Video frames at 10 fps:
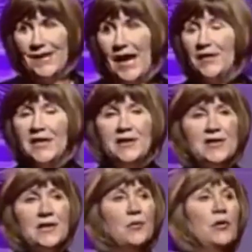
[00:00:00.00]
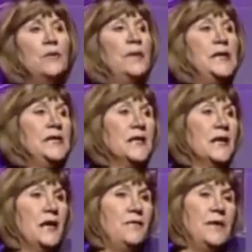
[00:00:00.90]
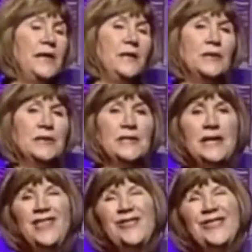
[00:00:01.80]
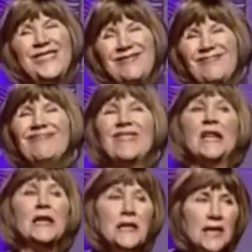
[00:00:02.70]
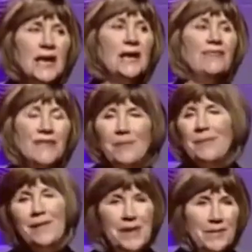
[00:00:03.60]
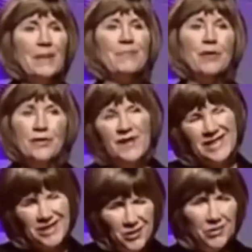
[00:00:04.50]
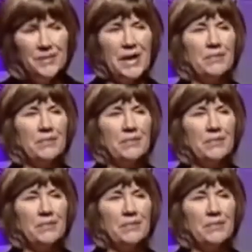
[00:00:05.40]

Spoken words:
I think there's some real peace in life being able to say, you know what? Maybe I'm not perfect. I know I'm not